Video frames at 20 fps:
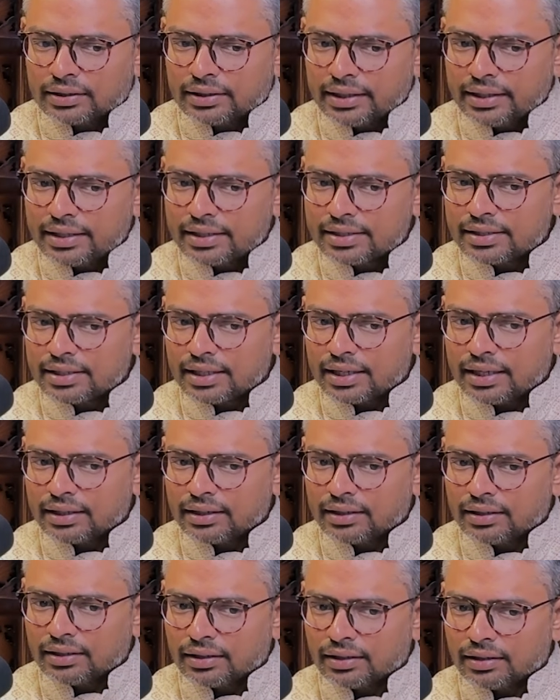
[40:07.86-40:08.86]
thing is
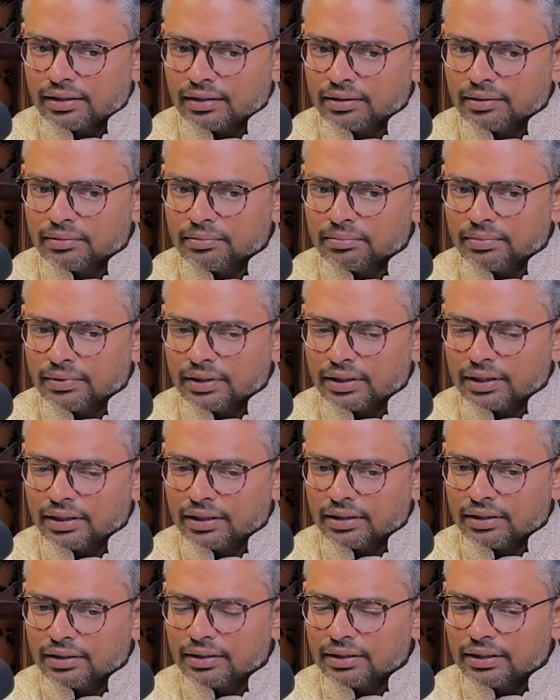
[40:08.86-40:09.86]
that
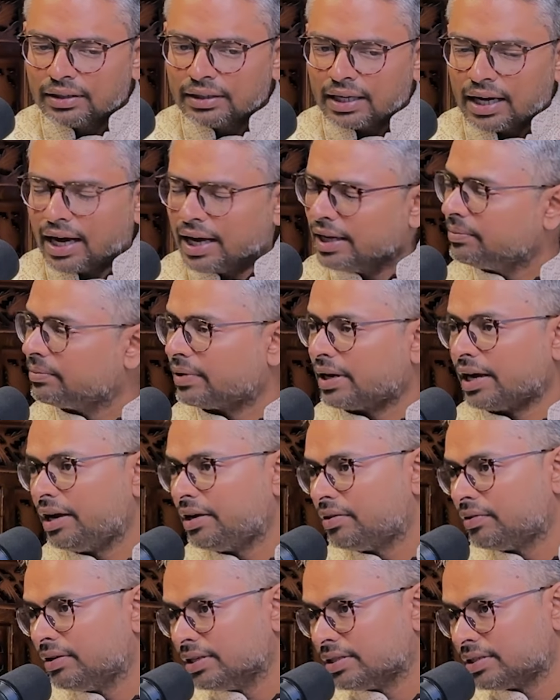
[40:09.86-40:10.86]
I am ready
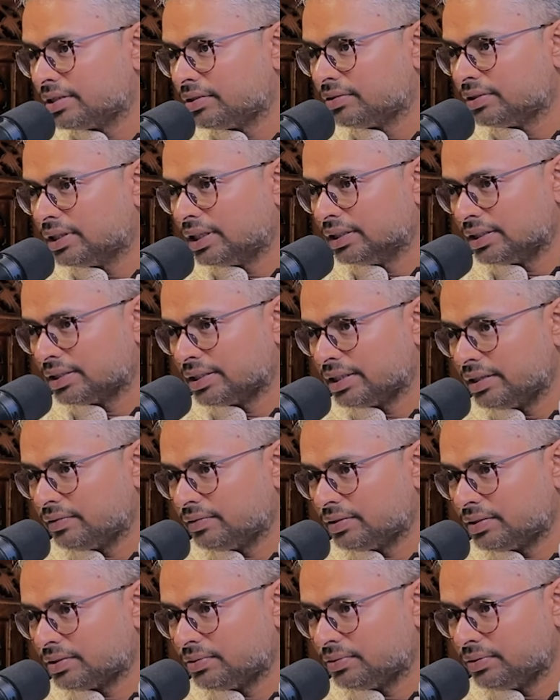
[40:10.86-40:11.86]
to listen to the other side of
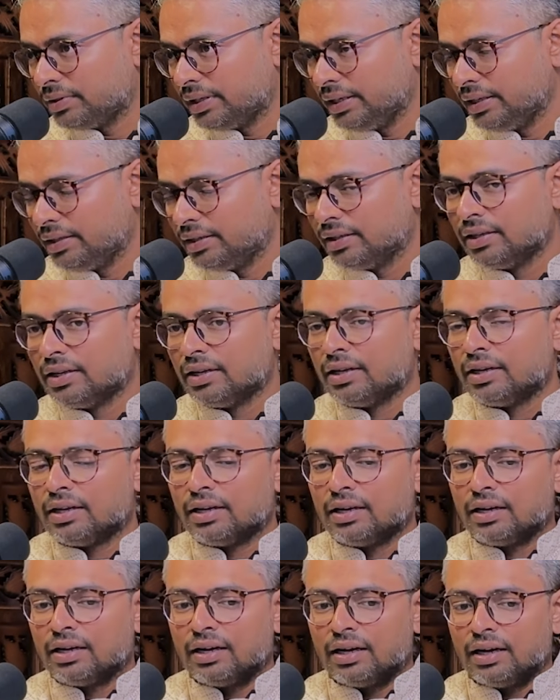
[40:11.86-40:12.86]
the story.
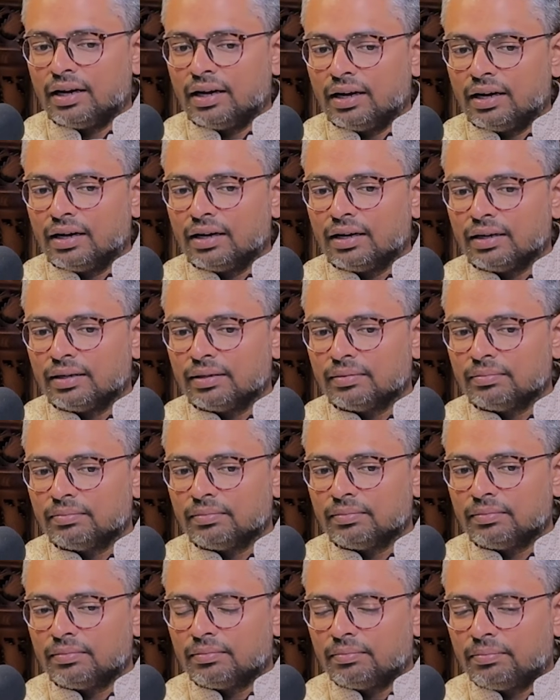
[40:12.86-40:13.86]

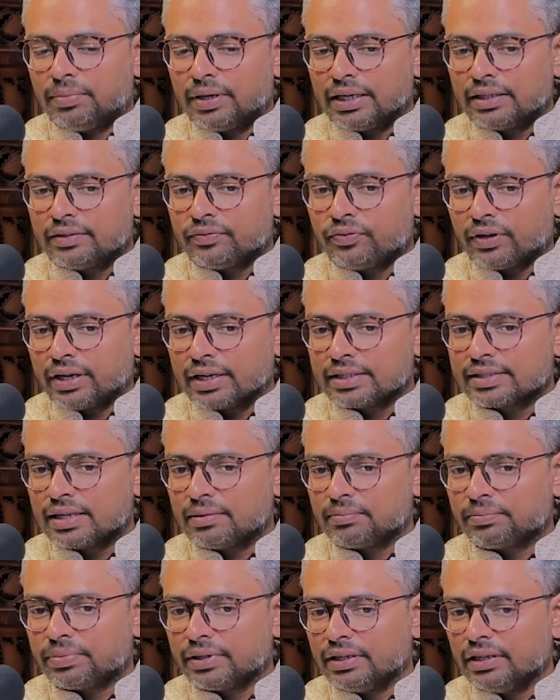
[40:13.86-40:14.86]
But for
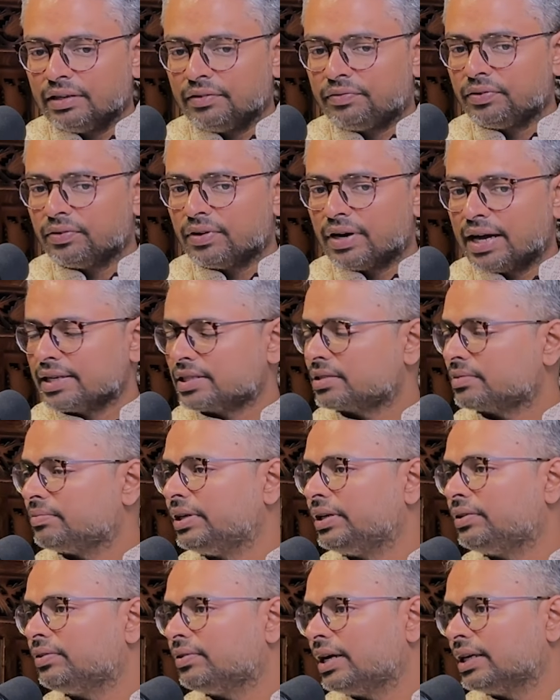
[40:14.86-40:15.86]
example, if you ask
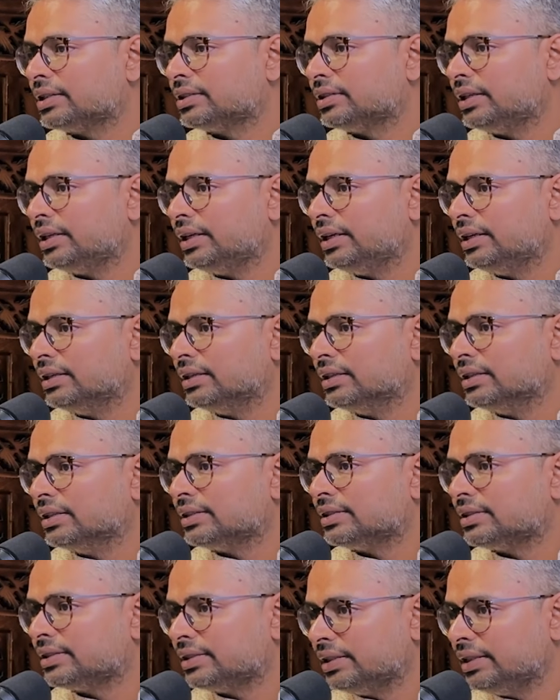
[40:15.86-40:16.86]
me to actually
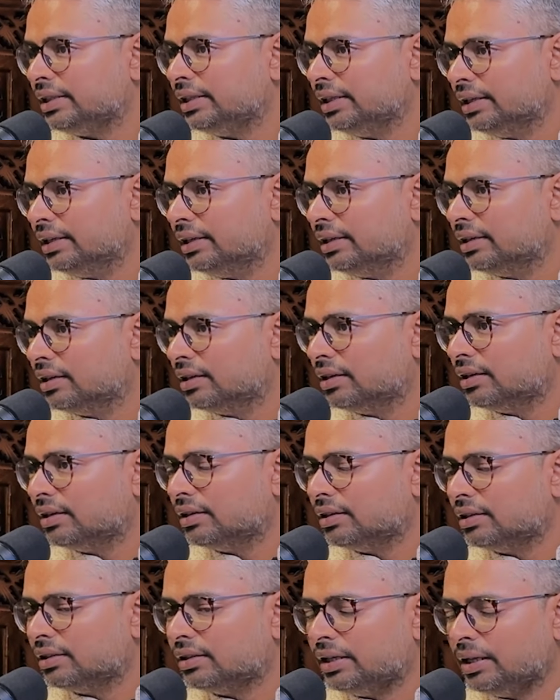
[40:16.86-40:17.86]
see
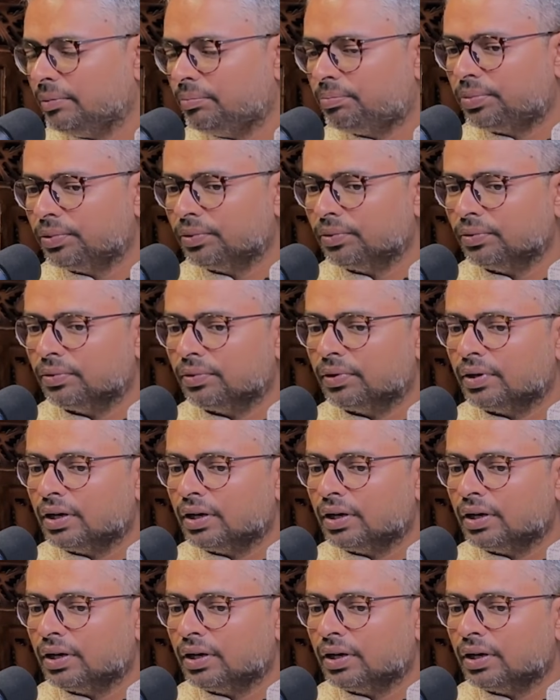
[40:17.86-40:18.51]
Tippu,